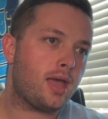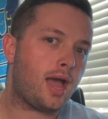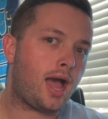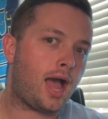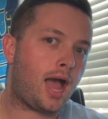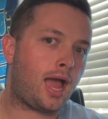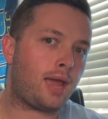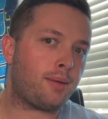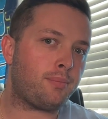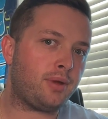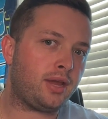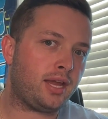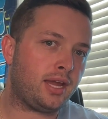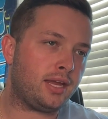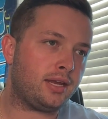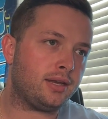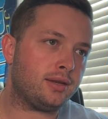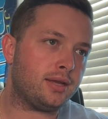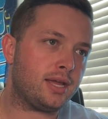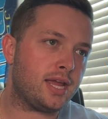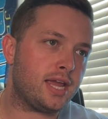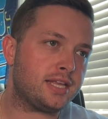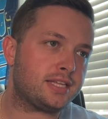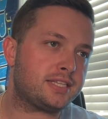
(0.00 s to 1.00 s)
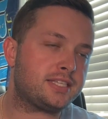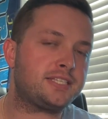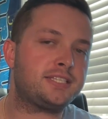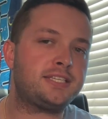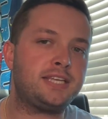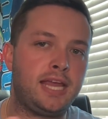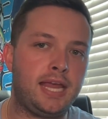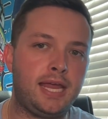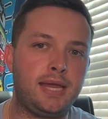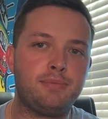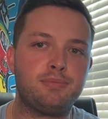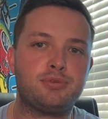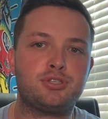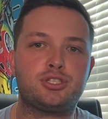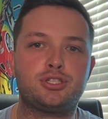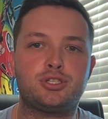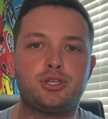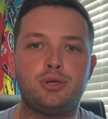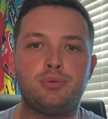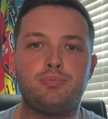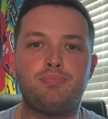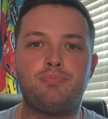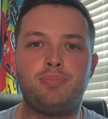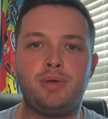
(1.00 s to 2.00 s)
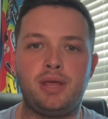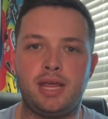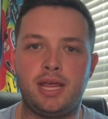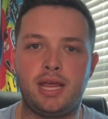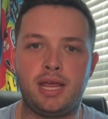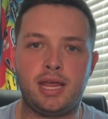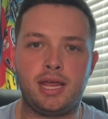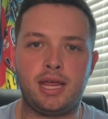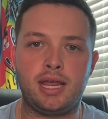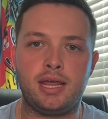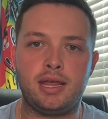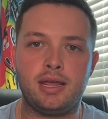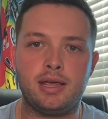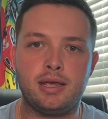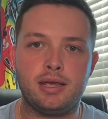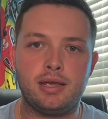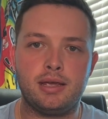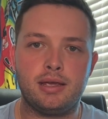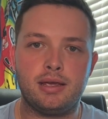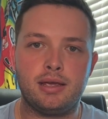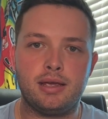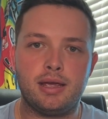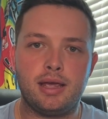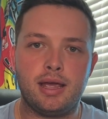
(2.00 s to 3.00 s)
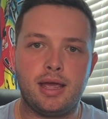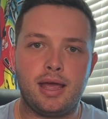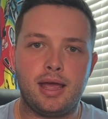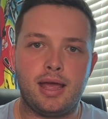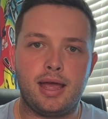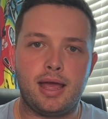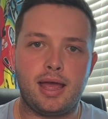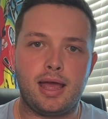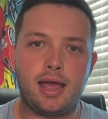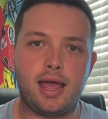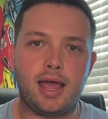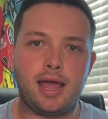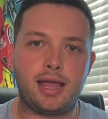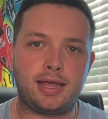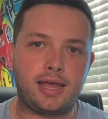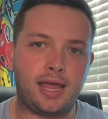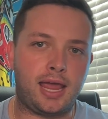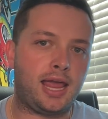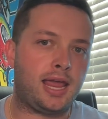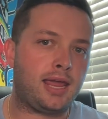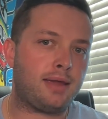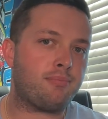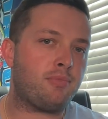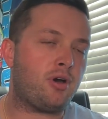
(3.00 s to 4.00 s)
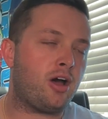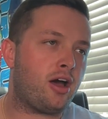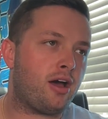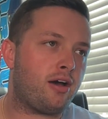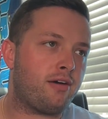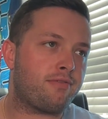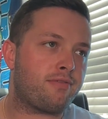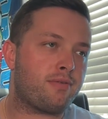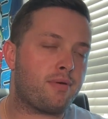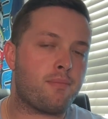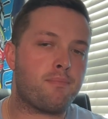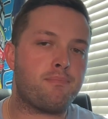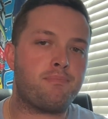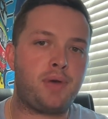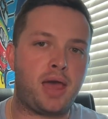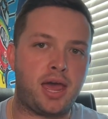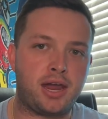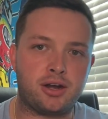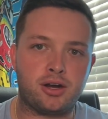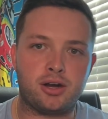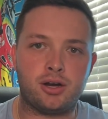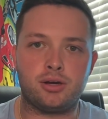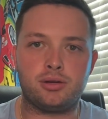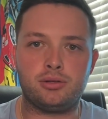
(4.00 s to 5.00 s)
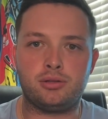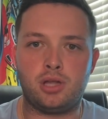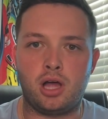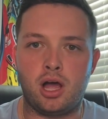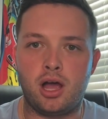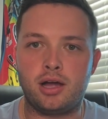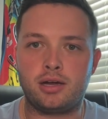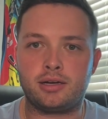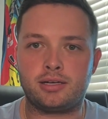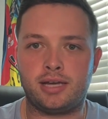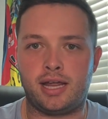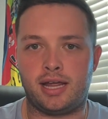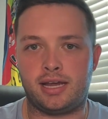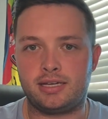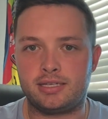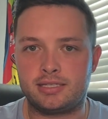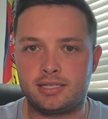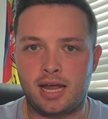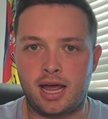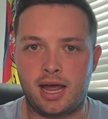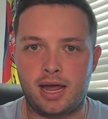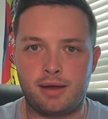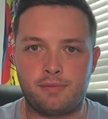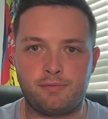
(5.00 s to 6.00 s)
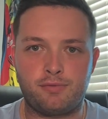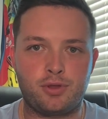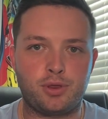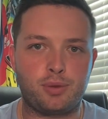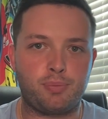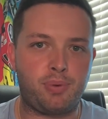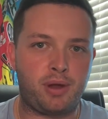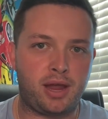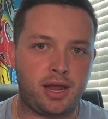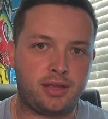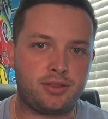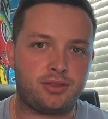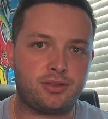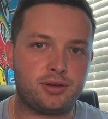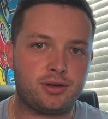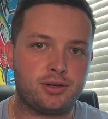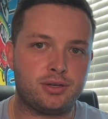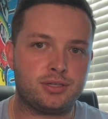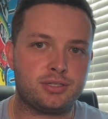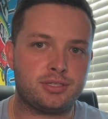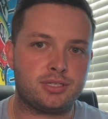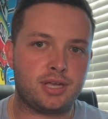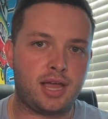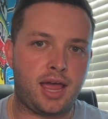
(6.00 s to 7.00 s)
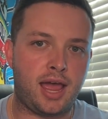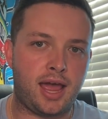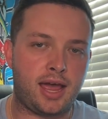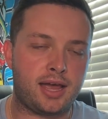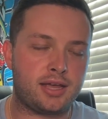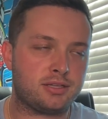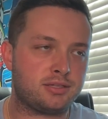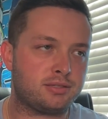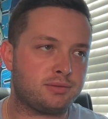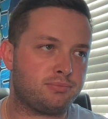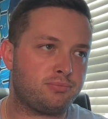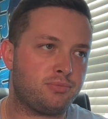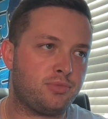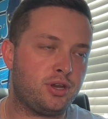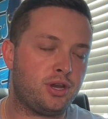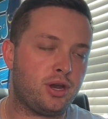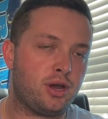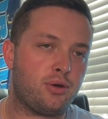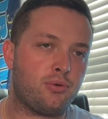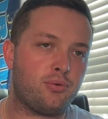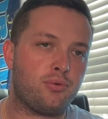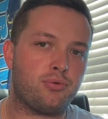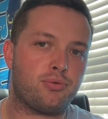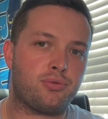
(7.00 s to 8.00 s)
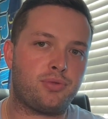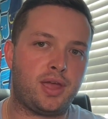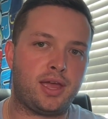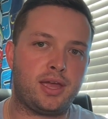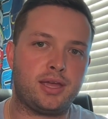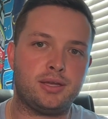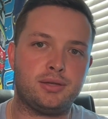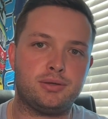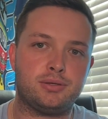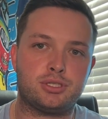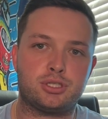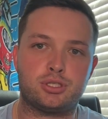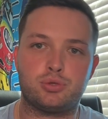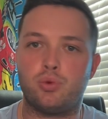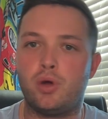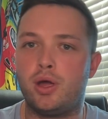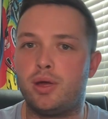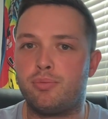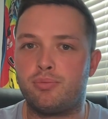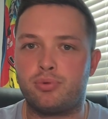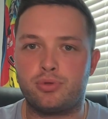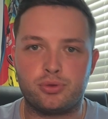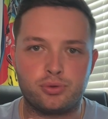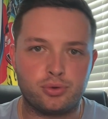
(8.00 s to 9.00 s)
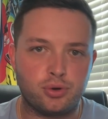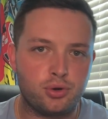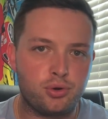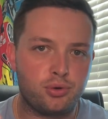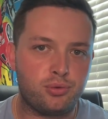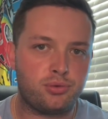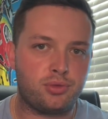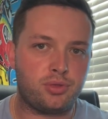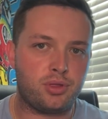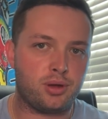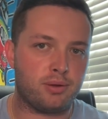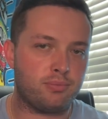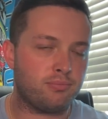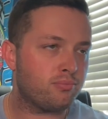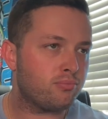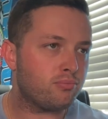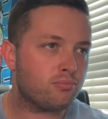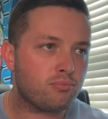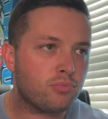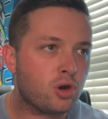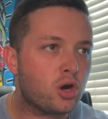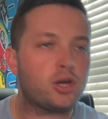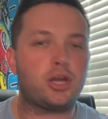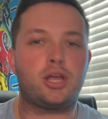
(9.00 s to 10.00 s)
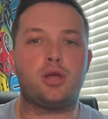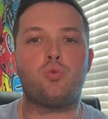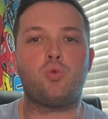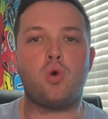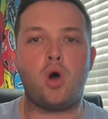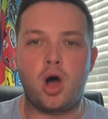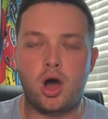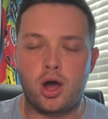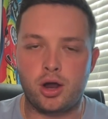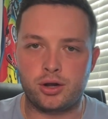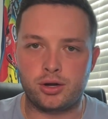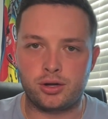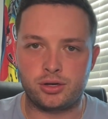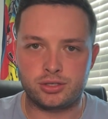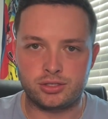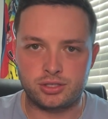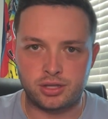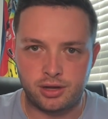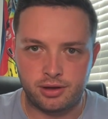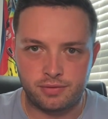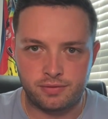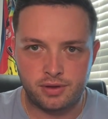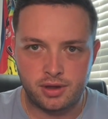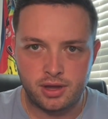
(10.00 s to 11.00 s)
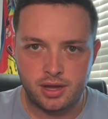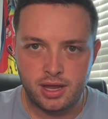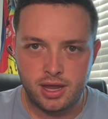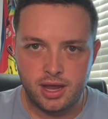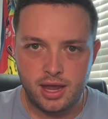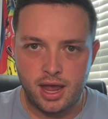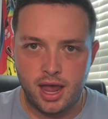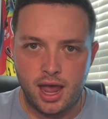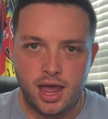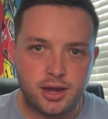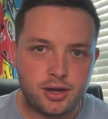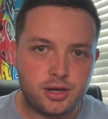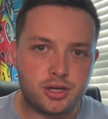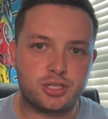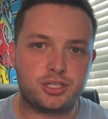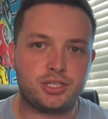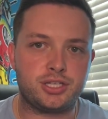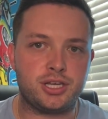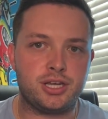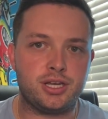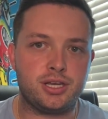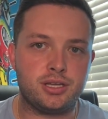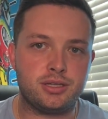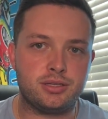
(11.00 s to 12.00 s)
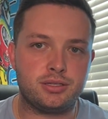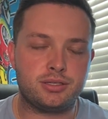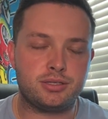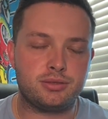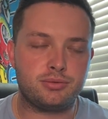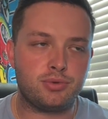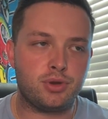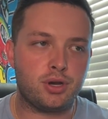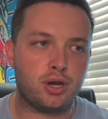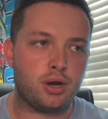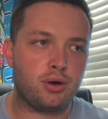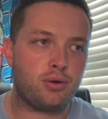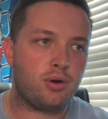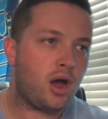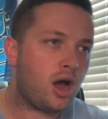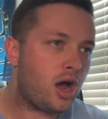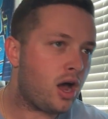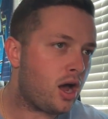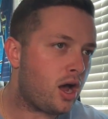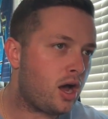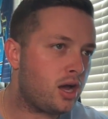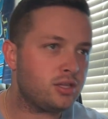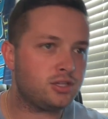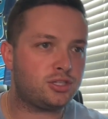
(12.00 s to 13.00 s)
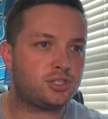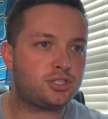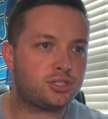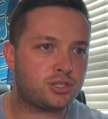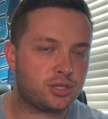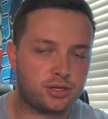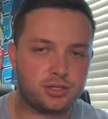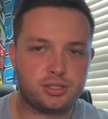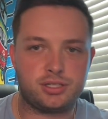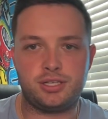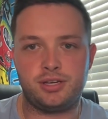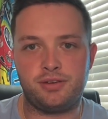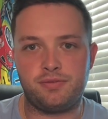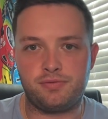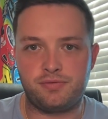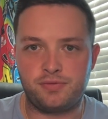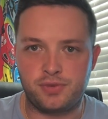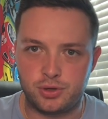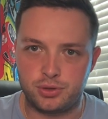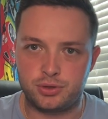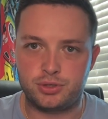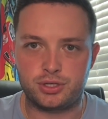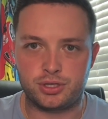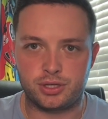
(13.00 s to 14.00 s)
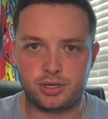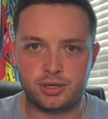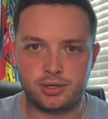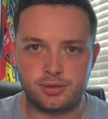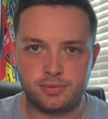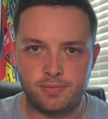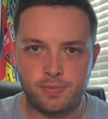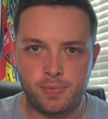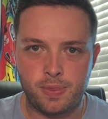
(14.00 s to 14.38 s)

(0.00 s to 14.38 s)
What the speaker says: I mean, it seems to be a game of better luck next time for the Panthers as, you know, they swim through the murky waters of Henderson's, you know, uncertain future.